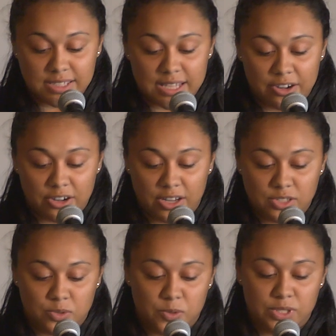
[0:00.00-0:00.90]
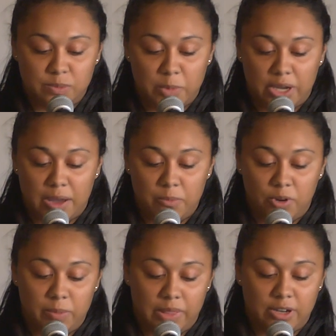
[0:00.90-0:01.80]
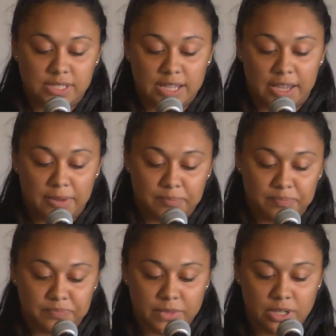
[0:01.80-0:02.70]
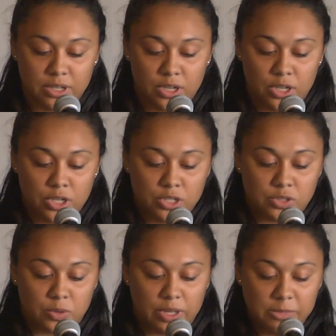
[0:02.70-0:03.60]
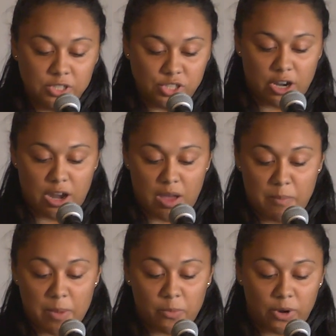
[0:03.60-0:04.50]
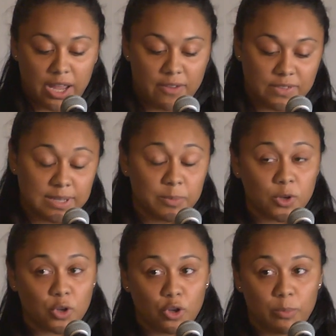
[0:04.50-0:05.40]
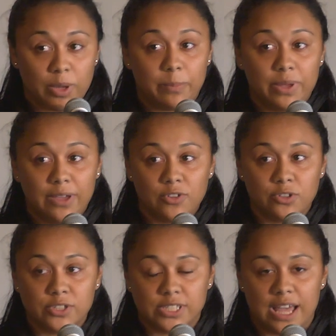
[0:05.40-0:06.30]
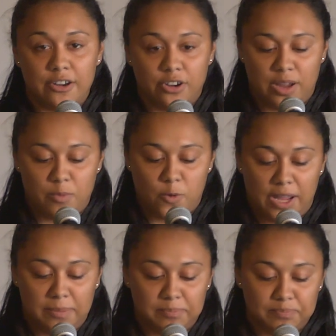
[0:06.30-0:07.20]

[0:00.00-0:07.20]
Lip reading: Saturday School's Montgomery Blair site. So let me share a memory of a typical but pivotal Saturday morning.